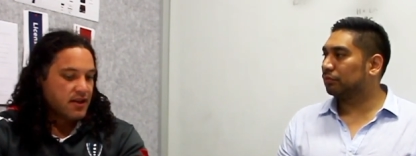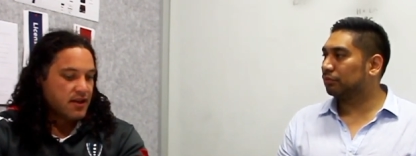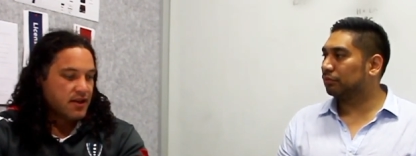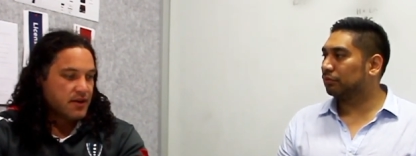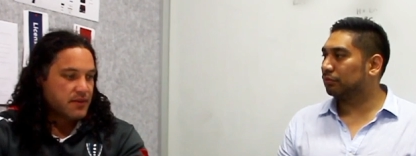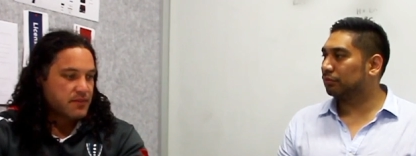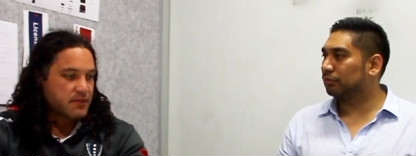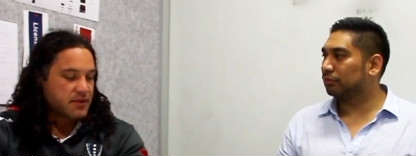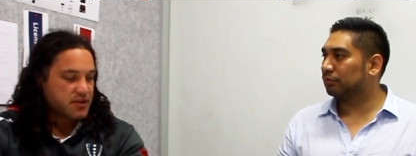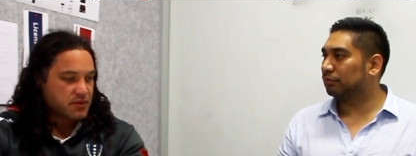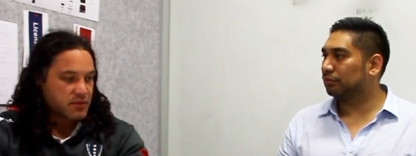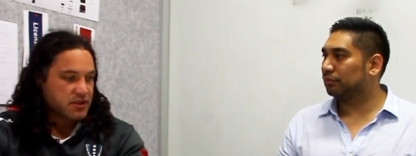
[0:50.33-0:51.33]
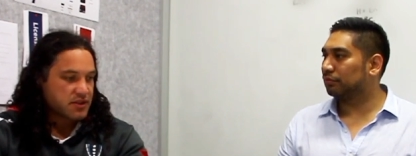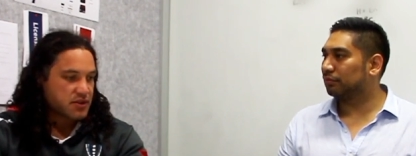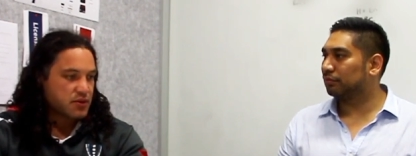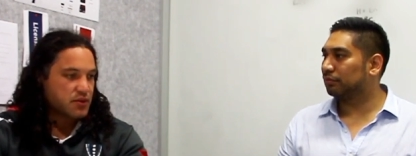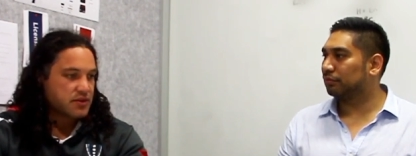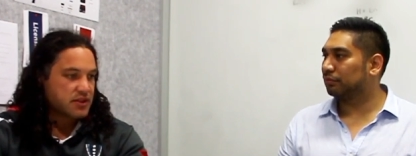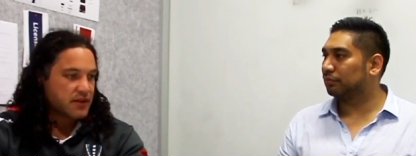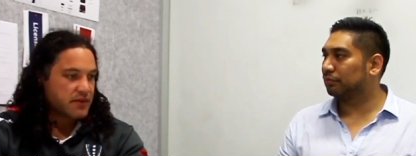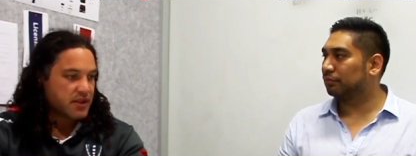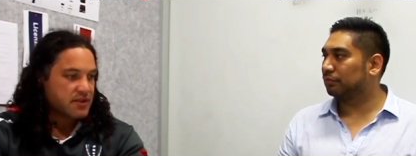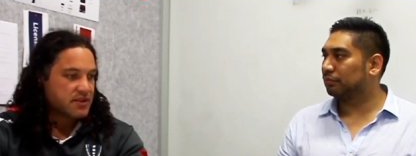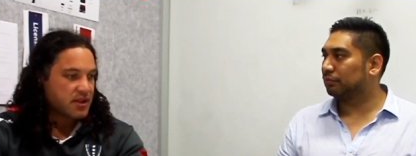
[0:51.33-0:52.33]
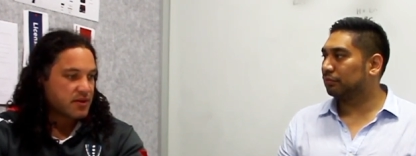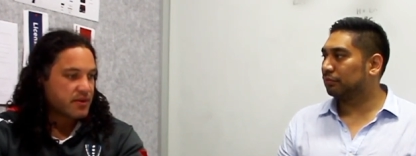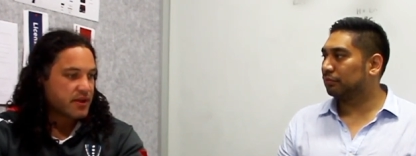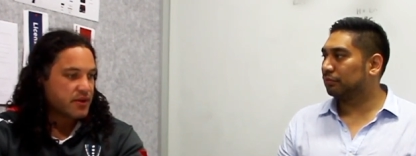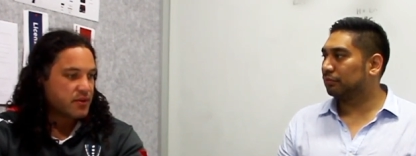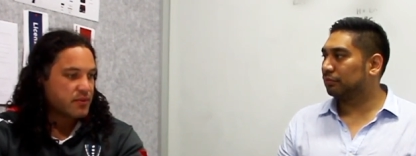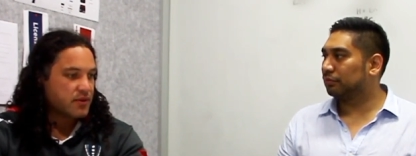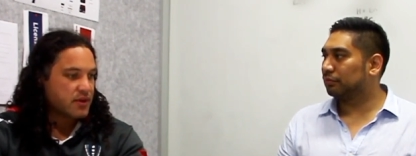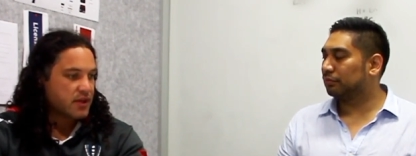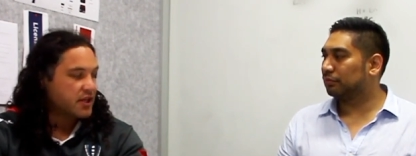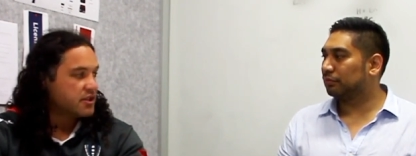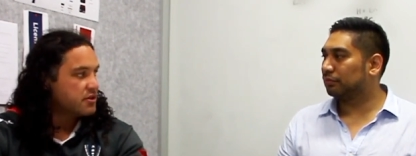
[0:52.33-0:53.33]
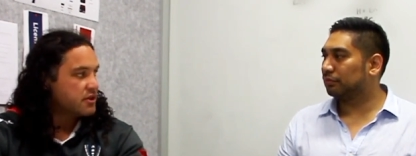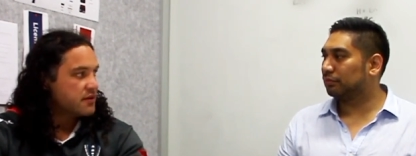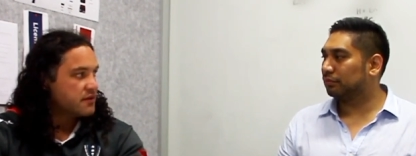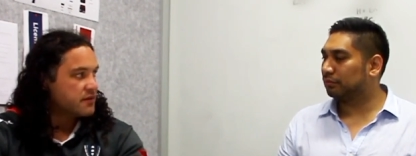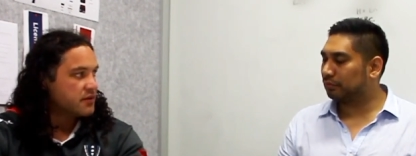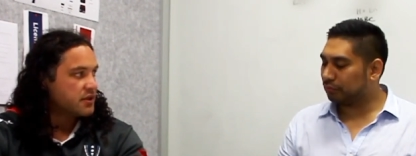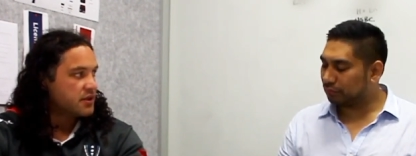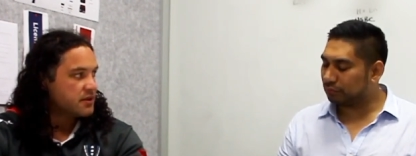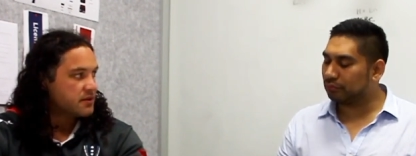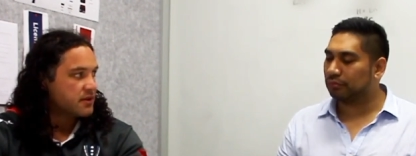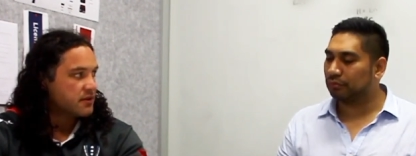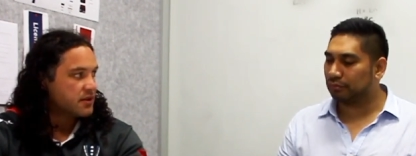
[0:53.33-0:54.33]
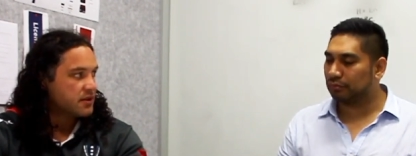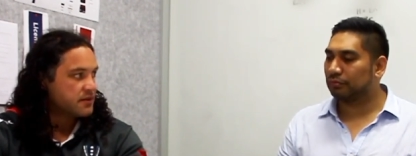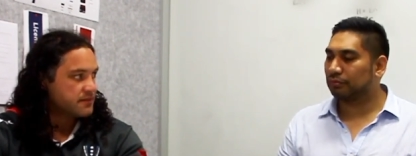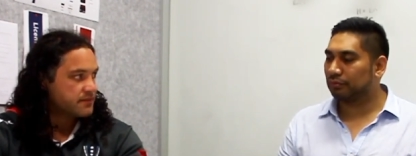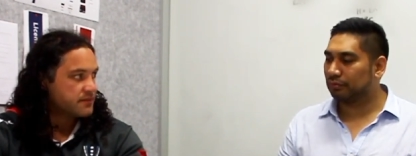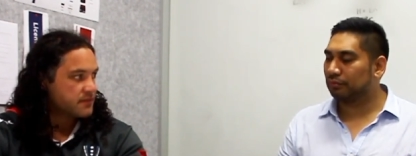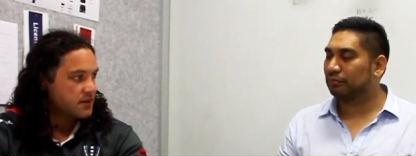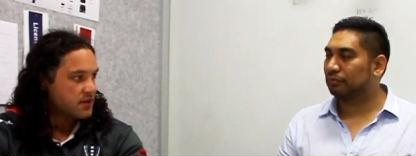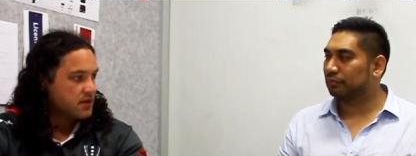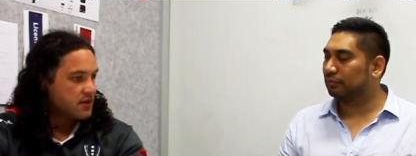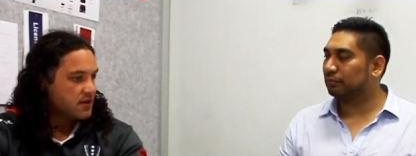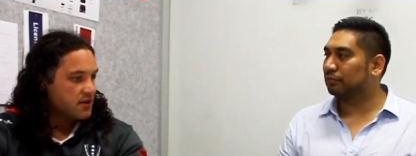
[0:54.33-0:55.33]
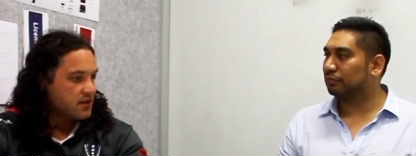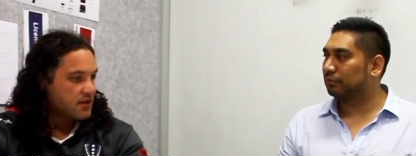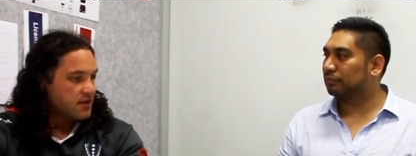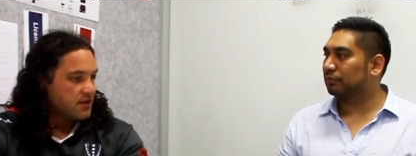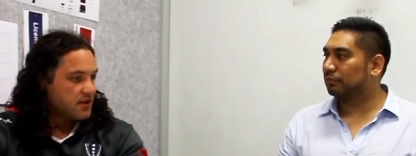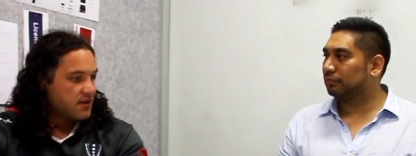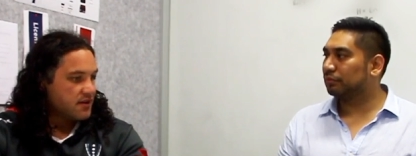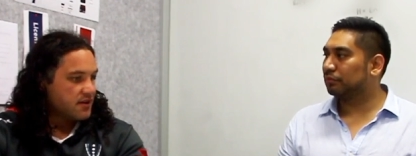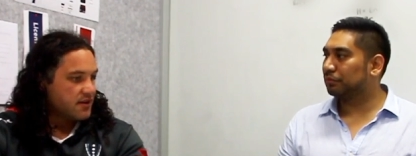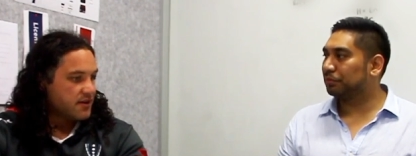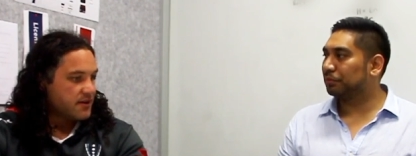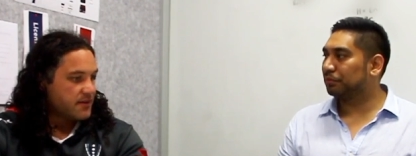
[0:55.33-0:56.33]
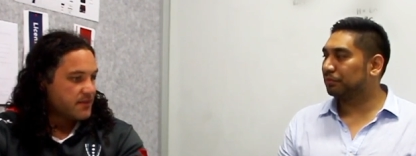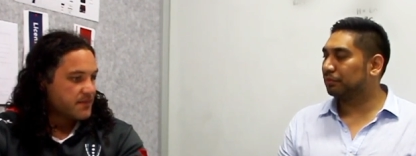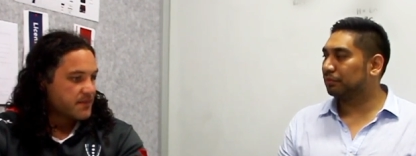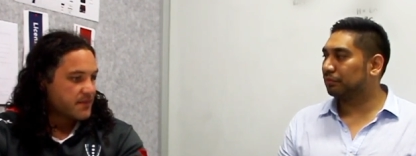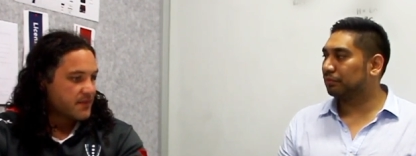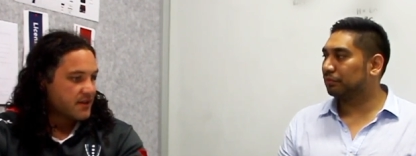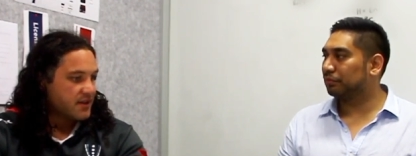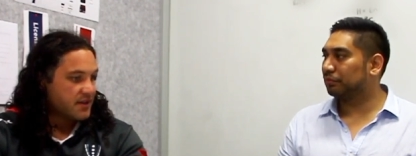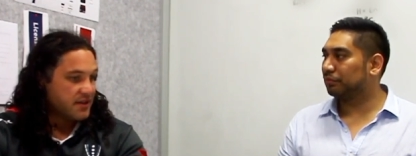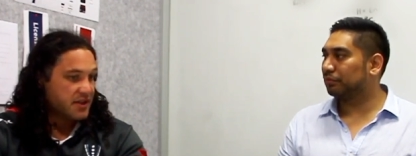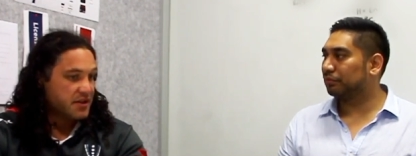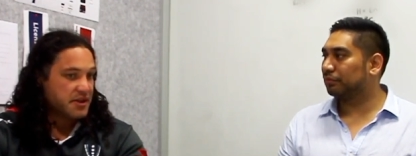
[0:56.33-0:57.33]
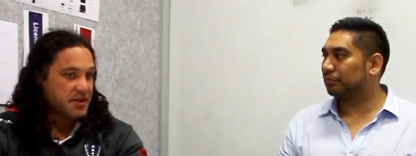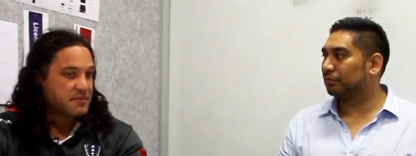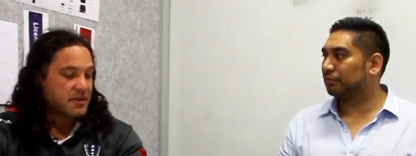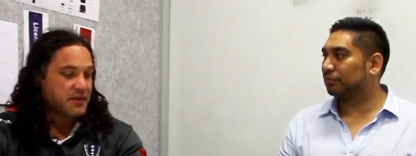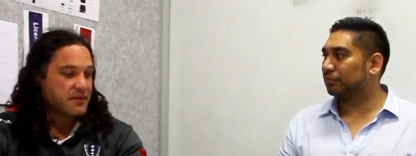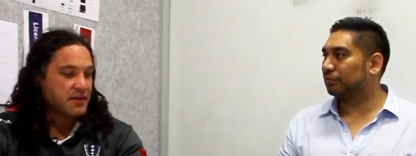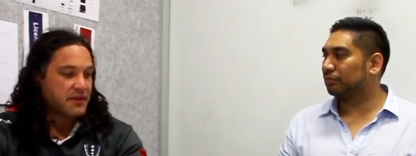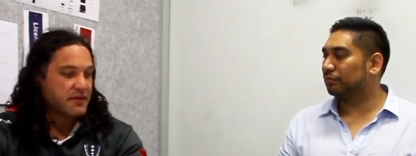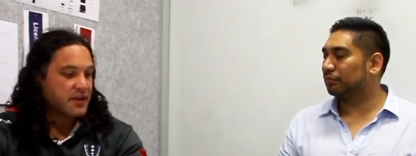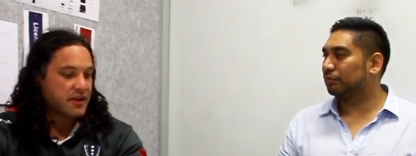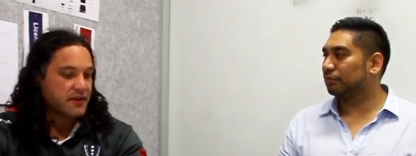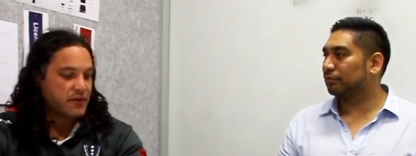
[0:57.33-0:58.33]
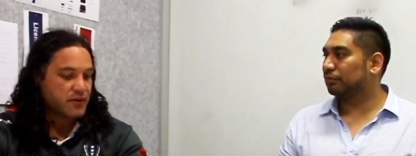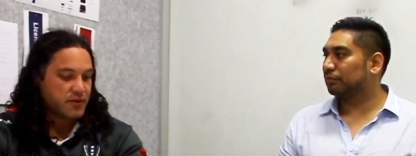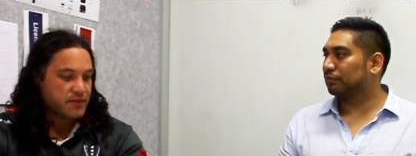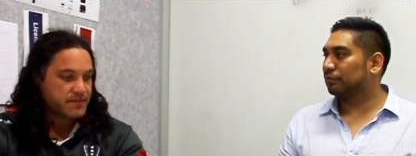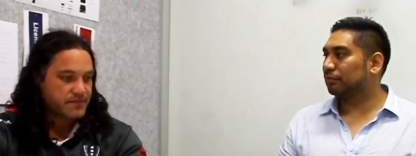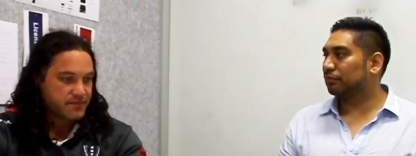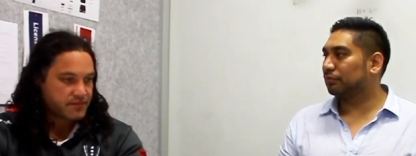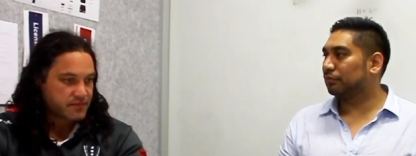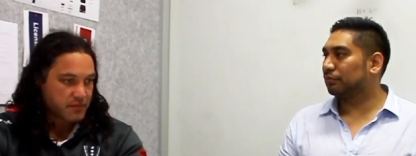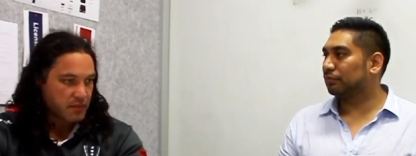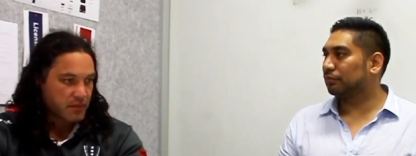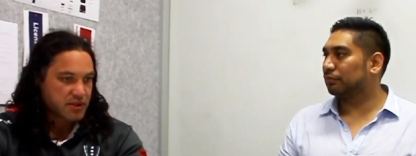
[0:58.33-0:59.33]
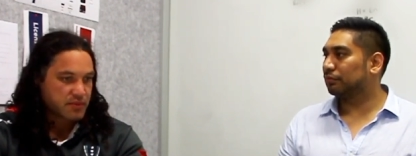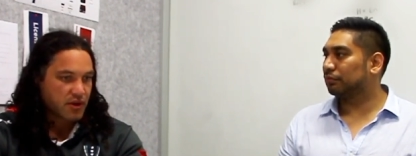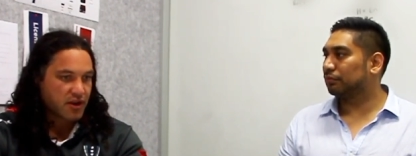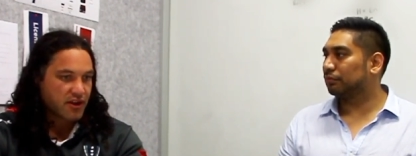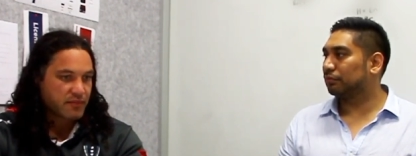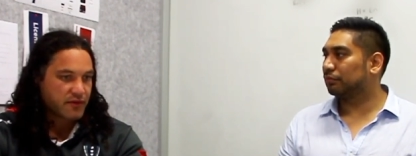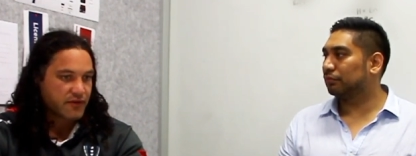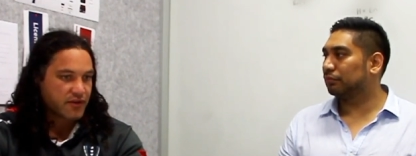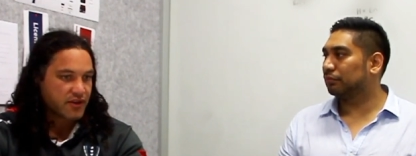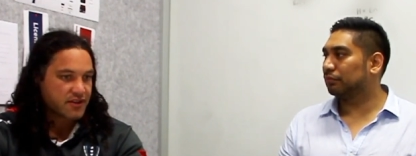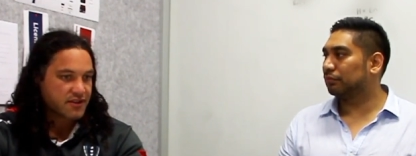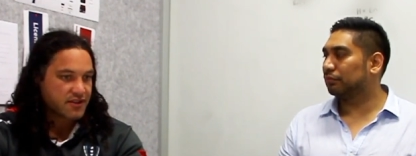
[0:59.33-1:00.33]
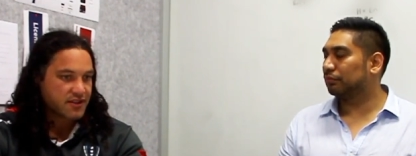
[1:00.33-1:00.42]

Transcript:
Speaker 1: Um, went to went to school and stuff there and started playing all my age grade footy out there. Um, and then yeah, lived lived there for most of my life before I